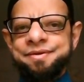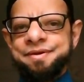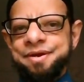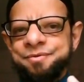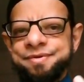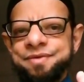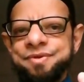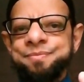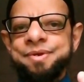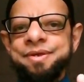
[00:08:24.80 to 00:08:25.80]
Try to stay
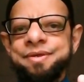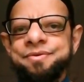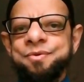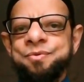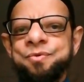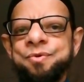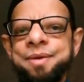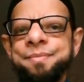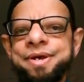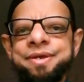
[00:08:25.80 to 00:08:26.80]
with me. So who
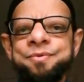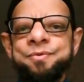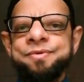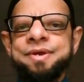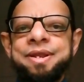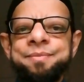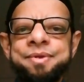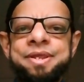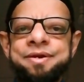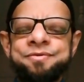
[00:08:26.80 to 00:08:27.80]
am I who is
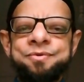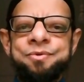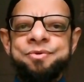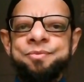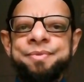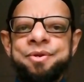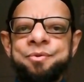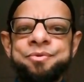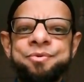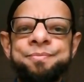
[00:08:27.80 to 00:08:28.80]
claiming that soul to
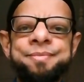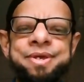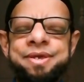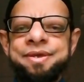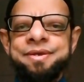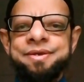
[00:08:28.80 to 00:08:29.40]
belong to me?